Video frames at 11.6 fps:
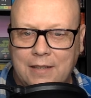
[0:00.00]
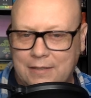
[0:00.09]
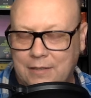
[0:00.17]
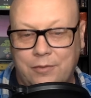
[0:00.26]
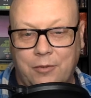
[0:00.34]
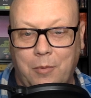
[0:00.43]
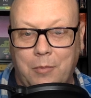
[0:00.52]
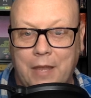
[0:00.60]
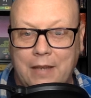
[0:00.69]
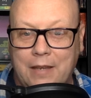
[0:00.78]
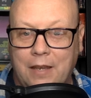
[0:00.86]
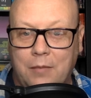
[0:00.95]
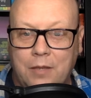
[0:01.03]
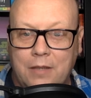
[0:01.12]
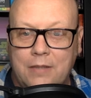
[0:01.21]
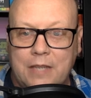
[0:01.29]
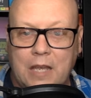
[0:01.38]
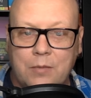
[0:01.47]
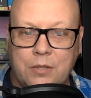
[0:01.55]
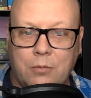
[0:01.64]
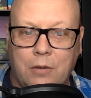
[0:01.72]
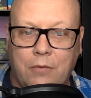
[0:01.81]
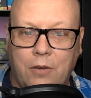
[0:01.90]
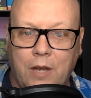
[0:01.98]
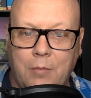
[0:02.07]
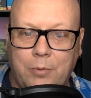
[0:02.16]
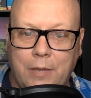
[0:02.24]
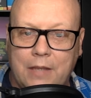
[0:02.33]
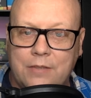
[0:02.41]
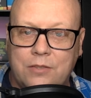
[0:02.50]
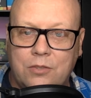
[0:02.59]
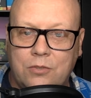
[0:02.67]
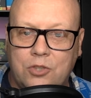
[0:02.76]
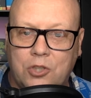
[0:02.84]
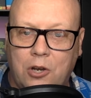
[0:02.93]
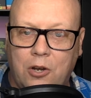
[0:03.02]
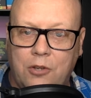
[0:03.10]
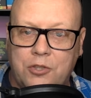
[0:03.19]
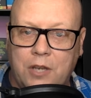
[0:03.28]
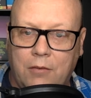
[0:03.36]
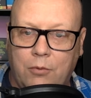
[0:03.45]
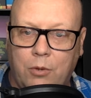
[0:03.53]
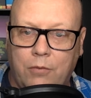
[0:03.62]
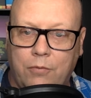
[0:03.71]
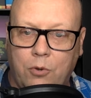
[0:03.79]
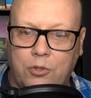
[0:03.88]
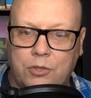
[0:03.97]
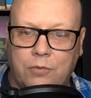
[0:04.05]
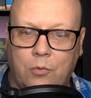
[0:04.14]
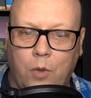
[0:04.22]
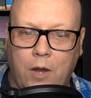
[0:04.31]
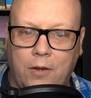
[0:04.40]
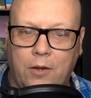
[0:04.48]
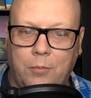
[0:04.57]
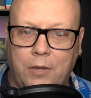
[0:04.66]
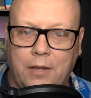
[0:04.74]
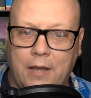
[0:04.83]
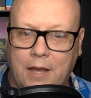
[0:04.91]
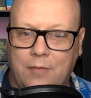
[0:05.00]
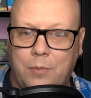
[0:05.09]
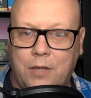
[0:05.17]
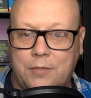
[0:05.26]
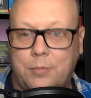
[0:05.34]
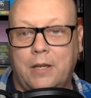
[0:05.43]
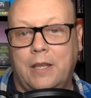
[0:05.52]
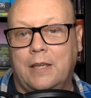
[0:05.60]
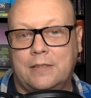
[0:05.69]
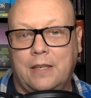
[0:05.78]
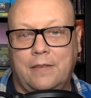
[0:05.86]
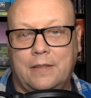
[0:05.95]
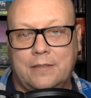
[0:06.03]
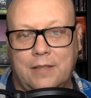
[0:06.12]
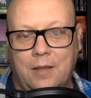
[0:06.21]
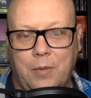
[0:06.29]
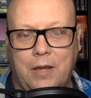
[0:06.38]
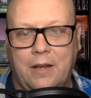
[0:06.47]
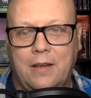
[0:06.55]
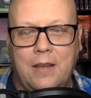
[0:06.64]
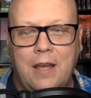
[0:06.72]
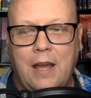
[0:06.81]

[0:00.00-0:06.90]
I definitely remember that name, dams the river and plans to charge everyone a fortune for water, but not if Bugs Bunny has anything to say about it.